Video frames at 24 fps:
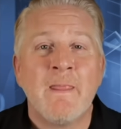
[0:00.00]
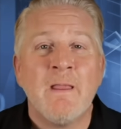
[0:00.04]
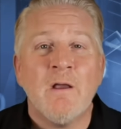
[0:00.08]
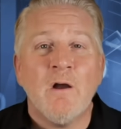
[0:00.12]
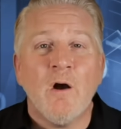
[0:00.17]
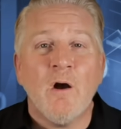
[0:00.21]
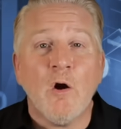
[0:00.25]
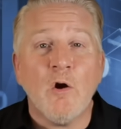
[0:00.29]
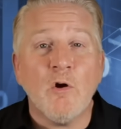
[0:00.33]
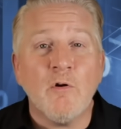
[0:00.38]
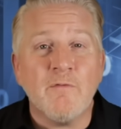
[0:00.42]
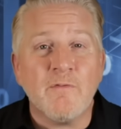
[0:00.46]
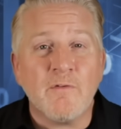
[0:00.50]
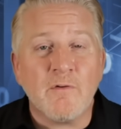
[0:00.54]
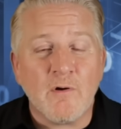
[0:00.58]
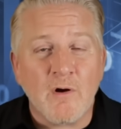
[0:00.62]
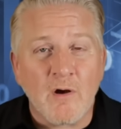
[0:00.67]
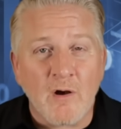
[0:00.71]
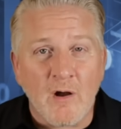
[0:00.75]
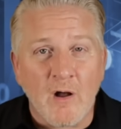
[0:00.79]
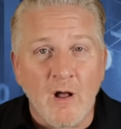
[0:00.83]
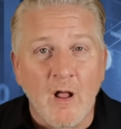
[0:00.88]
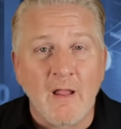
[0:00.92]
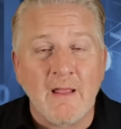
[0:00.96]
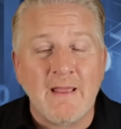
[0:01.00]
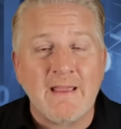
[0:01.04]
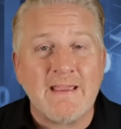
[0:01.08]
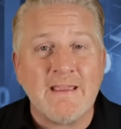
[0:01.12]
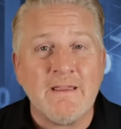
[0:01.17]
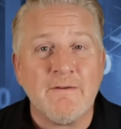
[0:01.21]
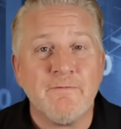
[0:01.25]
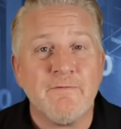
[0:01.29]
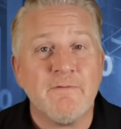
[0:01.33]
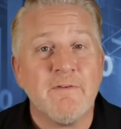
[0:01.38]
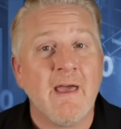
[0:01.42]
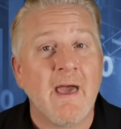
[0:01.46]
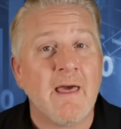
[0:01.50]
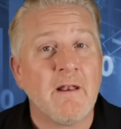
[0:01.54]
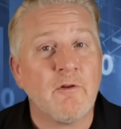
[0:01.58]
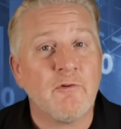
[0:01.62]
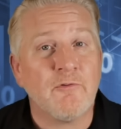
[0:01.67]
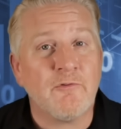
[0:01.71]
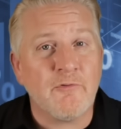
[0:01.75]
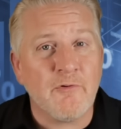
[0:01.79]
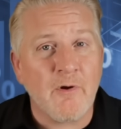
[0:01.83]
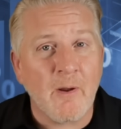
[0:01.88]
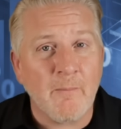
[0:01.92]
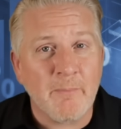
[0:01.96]
Overall, if Donald
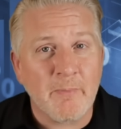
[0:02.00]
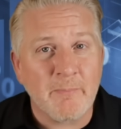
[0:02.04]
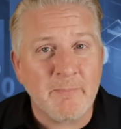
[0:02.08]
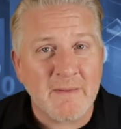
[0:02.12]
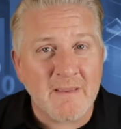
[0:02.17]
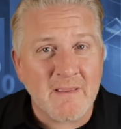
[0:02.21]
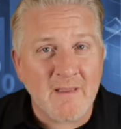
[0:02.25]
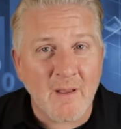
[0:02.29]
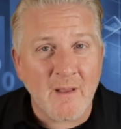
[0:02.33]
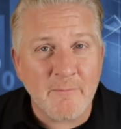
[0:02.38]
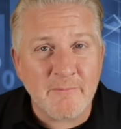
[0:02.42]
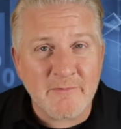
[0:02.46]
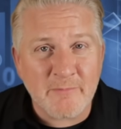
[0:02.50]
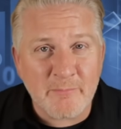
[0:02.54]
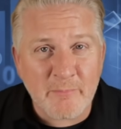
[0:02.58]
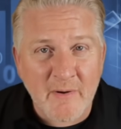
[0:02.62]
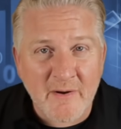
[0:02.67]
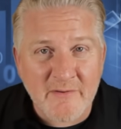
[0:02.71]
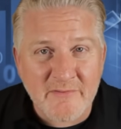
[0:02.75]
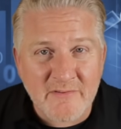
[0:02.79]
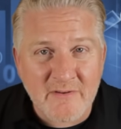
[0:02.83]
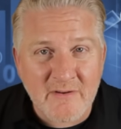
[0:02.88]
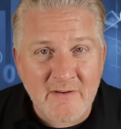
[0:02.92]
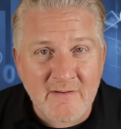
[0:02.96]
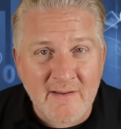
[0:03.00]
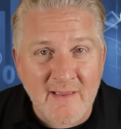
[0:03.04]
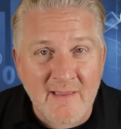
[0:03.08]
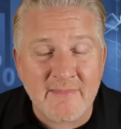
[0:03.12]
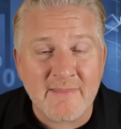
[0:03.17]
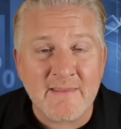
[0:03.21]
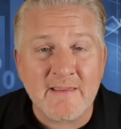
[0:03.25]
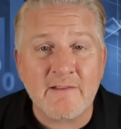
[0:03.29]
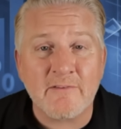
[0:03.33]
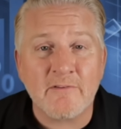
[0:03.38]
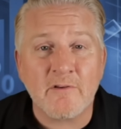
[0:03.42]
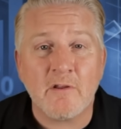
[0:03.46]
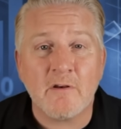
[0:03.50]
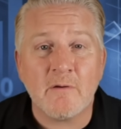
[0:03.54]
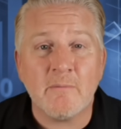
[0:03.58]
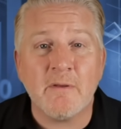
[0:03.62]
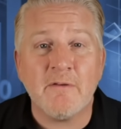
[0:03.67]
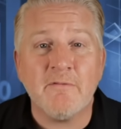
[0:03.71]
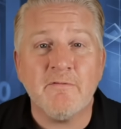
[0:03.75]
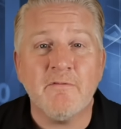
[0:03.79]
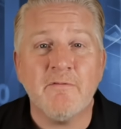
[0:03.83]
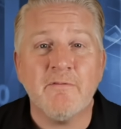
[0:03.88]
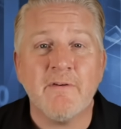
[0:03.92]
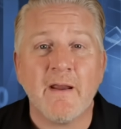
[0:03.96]
Trump becomes president, I think it's going to be
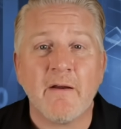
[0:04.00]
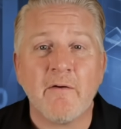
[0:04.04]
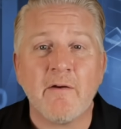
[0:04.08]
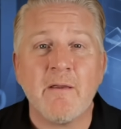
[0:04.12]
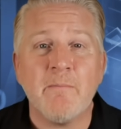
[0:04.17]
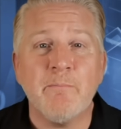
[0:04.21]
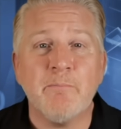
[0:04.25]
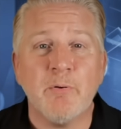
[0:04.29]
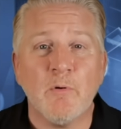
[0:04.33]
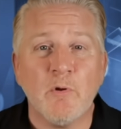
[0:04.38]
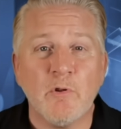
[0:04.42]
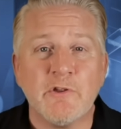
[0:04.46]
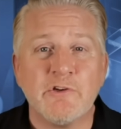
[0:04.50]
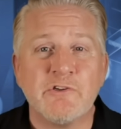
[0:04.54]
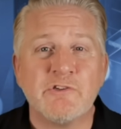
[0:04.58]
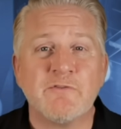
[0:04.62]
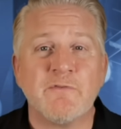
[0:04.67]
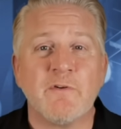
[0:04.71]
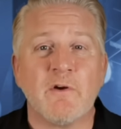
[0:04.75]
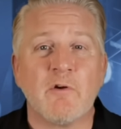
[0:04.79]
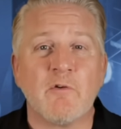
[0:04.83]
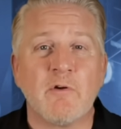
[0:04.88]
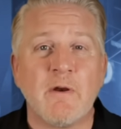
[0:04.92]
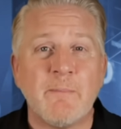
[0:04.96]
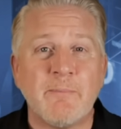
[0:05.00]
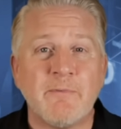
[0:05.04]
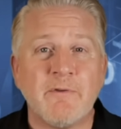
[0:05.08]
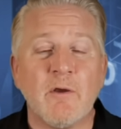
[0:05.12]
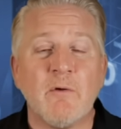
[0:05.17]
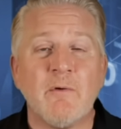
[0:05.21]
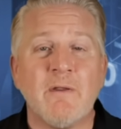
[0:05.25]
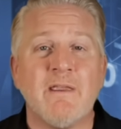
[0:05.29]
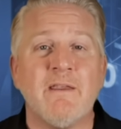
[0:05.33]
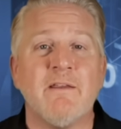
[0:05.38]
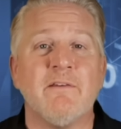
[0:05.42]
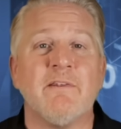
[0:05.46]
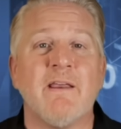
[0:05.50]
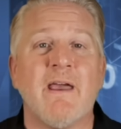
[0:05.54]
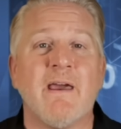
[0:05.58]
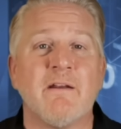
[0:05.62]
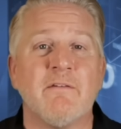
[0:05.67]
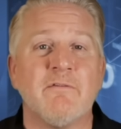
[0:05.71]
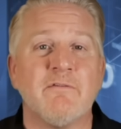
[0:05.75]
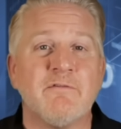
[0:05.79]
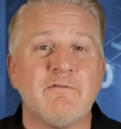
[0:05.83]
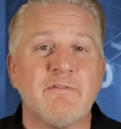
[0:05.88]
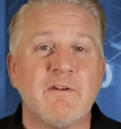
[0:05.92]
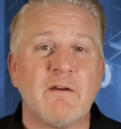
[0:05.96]
very bullish for crypto. He's had a
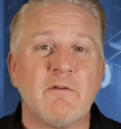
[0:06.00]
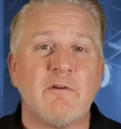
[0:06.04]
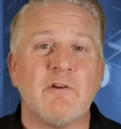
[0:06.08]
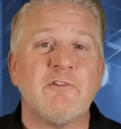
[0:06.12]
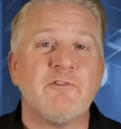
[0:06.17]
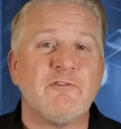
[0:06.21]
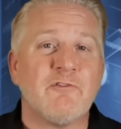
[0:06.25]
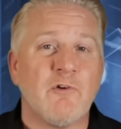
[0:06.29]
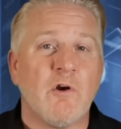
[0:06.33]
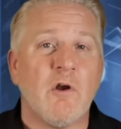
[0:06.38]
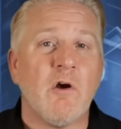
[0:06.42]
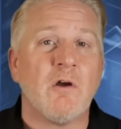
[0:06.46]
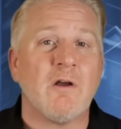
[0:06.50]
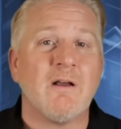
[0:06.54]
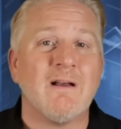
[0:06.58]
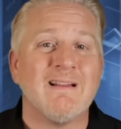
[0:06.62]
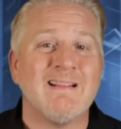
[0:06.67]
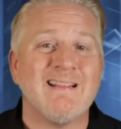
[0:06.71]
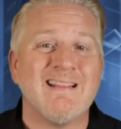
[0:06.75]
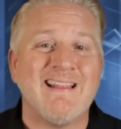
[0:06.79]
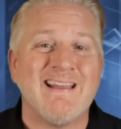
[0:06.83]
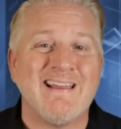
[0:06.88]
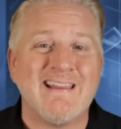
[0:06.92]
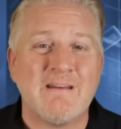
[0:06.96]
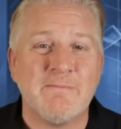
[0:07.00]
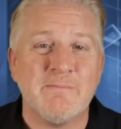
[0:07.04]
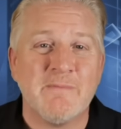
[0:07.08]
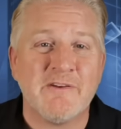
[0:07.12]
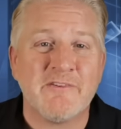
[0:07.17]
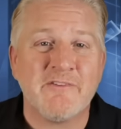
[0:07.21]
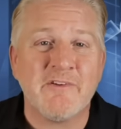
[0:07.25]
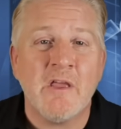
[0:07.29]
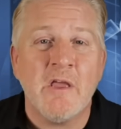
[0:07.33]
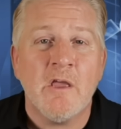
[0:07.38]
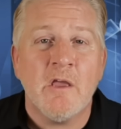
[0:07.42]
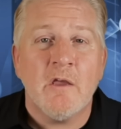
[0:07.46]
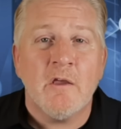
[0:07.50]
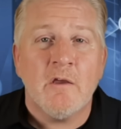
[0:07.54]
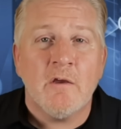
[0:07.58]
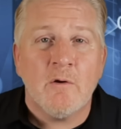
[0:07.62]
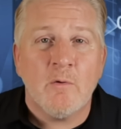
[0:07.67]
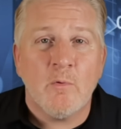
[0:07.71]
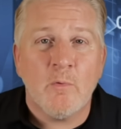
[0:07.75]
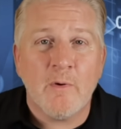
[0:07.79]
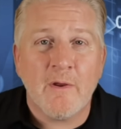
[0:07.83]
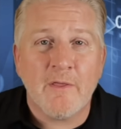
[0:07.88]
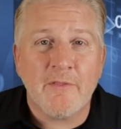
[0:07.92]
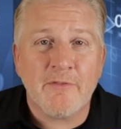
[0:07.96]
very strong alignment
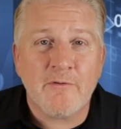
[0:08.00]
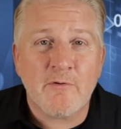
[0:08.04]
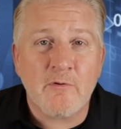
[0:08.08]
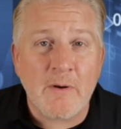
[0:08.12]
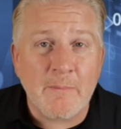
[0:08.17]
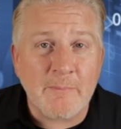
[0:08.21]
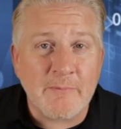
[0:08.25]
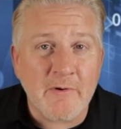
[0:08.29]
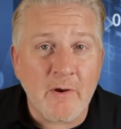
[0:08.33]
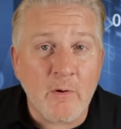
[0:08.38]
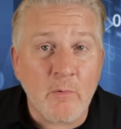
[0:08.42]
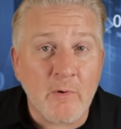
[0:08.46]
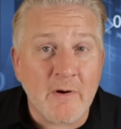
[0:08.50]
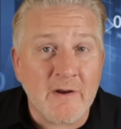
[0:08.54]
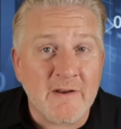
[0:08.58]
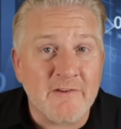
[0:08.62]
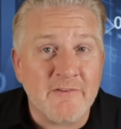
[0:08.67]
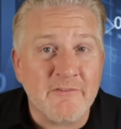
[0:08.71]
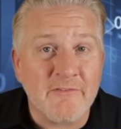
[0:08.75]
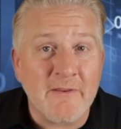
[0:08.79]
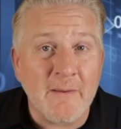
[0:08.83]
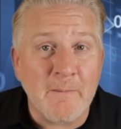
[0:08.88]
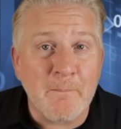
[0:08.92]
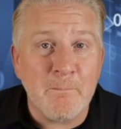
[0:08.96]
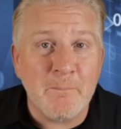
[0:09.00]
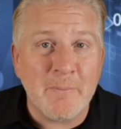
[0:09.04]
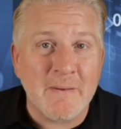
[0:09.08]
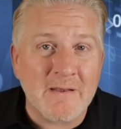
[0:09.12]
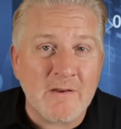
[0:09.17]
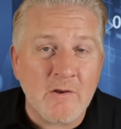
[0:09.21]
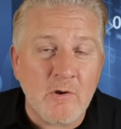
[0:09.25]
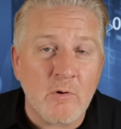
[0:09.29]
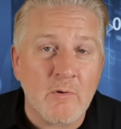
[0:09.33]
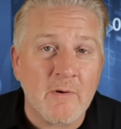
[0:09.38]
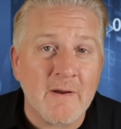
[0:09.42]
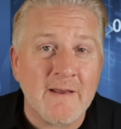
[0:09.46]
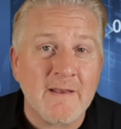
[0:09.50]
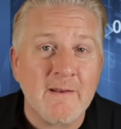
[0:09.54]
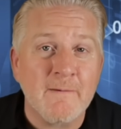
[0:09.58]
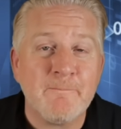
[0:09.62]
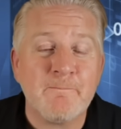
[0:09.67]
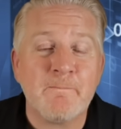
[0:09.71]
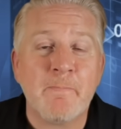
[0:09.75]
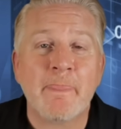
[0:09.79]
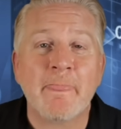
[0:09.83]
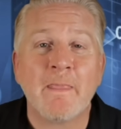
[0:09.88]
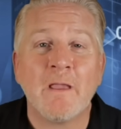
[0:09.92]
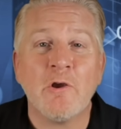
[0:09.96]
with crypto. We're going to see Bitcoin,
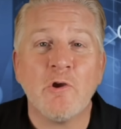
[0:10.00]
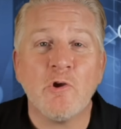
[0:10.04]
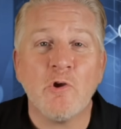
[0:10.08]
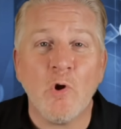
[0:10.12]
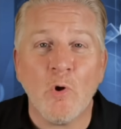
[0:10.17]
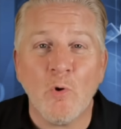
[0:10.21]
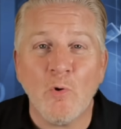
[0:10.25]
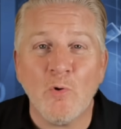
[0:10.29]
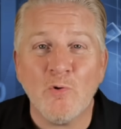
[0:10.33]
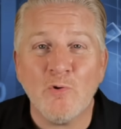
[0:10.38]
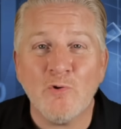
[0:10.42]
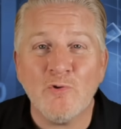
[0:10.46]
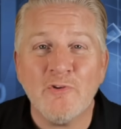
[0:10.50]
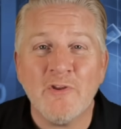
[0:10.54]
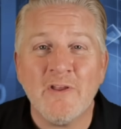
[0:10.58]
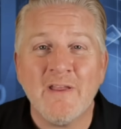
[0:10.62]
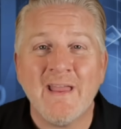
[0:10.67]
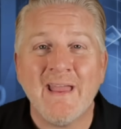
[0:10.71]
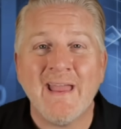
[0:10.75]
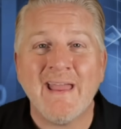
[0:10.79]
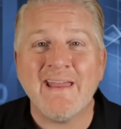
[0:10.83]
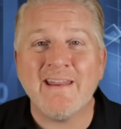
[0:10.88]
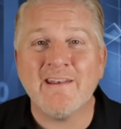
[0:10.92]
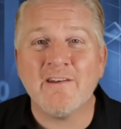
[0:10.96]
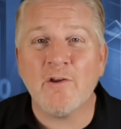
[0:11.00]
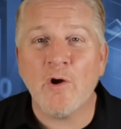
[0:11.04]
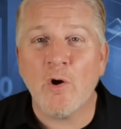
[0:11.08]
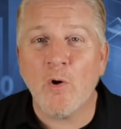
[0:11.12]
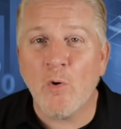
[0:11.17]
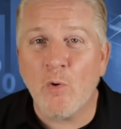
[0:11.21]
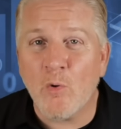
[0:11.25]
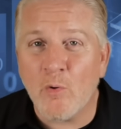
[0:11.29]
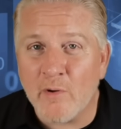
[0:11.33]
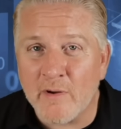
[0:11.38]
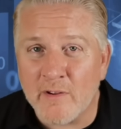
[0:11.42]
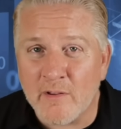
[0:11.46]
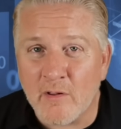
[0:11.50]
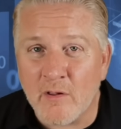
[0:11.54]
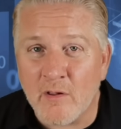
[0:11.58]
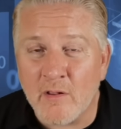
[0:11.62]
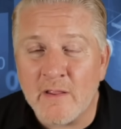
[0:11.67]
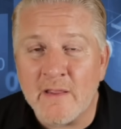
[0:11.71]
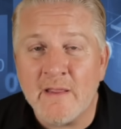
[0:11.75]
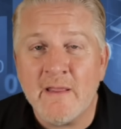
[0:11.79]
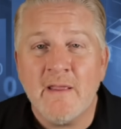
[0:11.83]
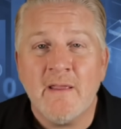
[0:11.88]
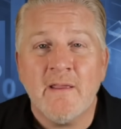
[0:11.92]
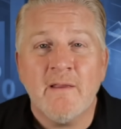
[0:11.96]
gold, and oil
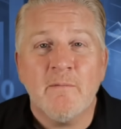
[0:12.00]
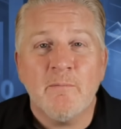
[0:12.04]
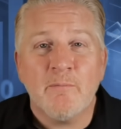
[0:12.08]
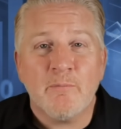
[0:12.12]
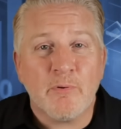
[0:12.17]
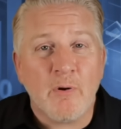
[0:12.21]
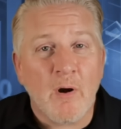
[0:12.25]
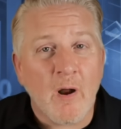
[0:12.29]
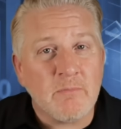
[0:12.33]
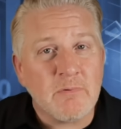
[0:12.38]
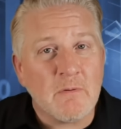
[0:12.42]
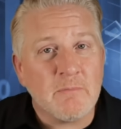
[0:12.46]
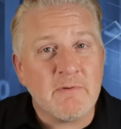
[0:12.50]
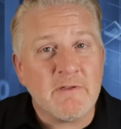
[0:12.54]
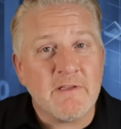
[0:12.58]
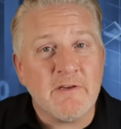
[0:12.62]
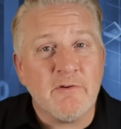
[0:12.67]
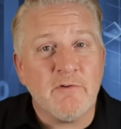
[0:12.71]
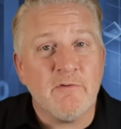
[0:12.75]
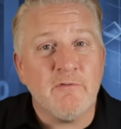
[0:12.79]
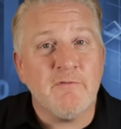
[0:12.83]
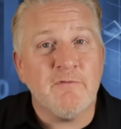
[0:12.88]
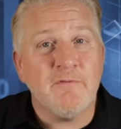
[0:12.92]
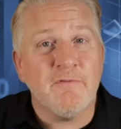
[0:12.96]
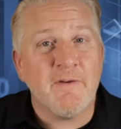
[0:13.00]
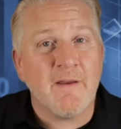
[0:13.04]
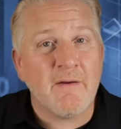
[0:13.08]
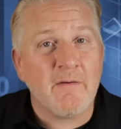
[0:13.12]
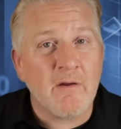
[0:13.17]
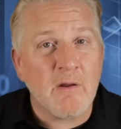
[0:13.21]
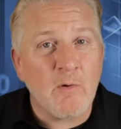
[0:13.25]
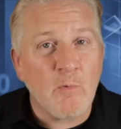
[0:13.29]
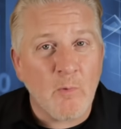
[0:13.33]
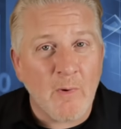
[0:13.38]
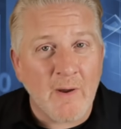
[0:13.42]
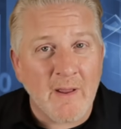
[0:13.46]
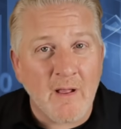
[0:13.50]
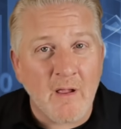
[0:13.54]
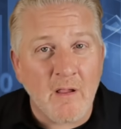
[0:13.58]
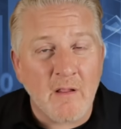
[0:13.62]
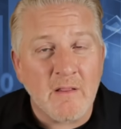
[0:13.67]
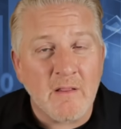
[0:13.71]
probably do very well